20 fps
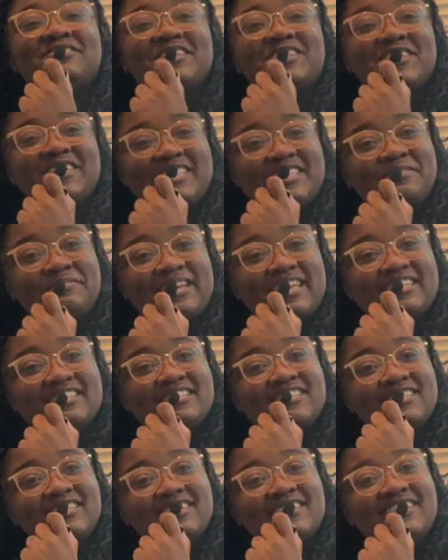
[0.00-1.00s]
for
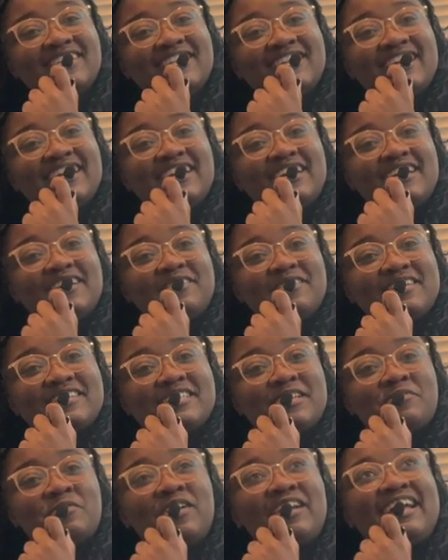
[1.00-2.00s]
Christmas while
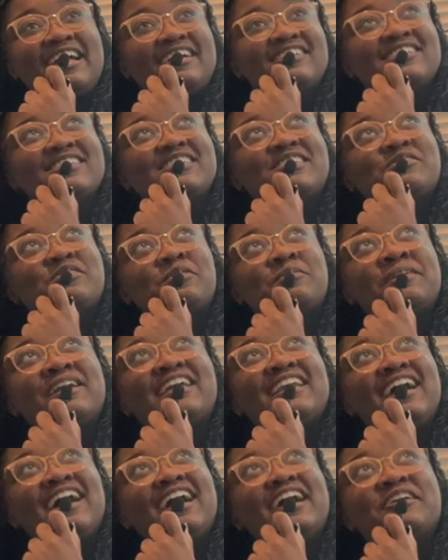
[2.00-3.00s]
someone else will be
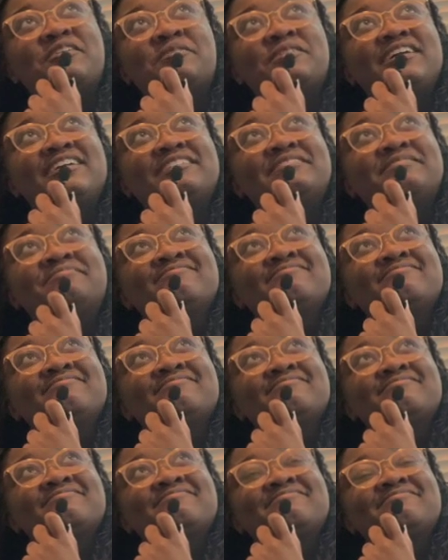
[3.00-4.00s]
in Iowa.
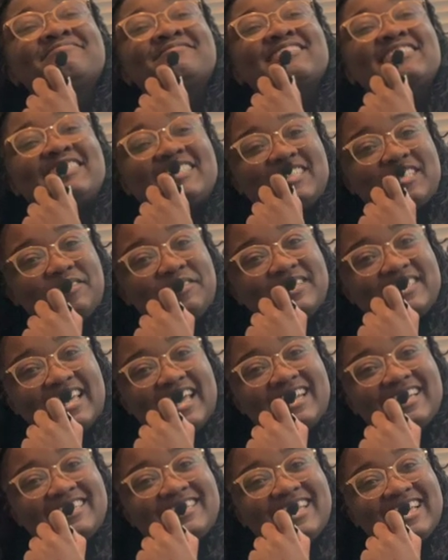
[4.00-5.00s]
So we
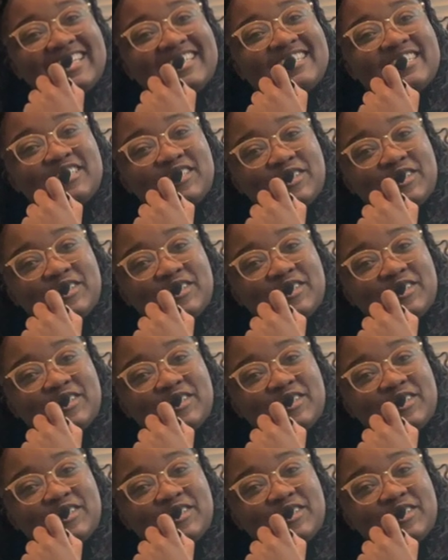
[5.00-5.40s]
decided to take this